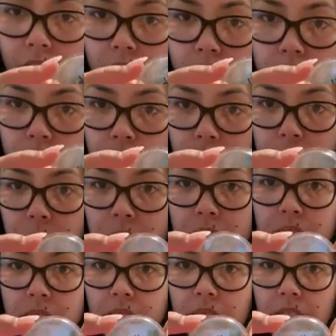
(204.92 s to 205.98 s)
So you can
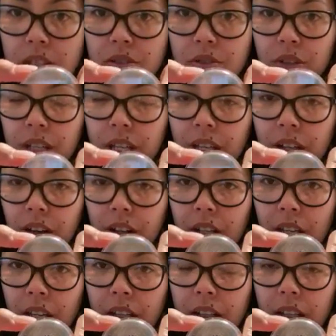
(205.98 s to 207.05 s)
see the streaking on
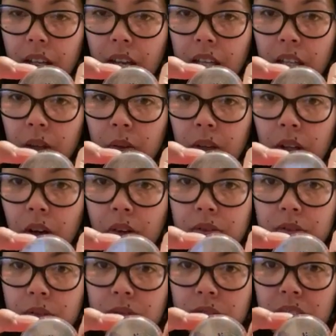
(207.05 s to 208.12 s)
it, and you can
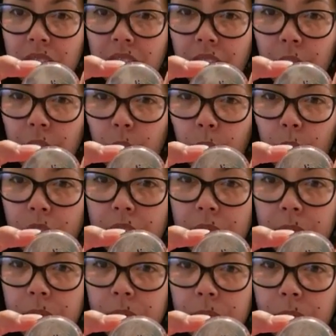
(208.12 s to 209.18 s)
also see like
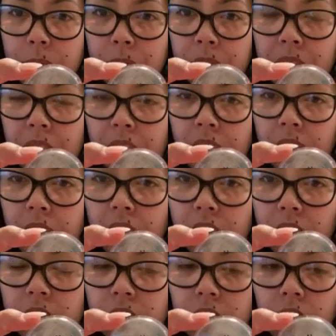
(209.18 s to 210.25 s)
one big
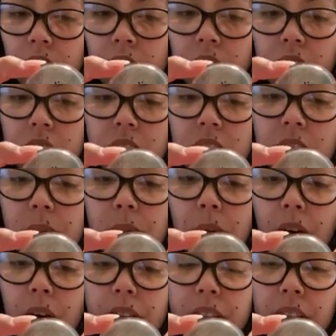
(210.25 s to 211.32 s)

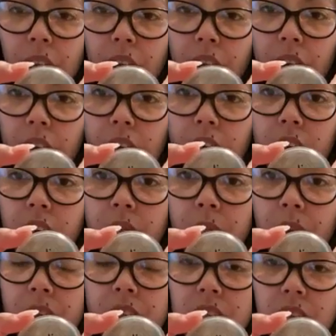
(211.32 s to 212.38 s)
spot there of
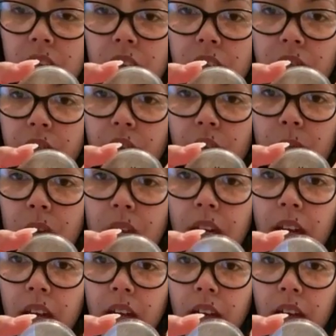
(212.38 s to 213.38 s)
bacteria forming.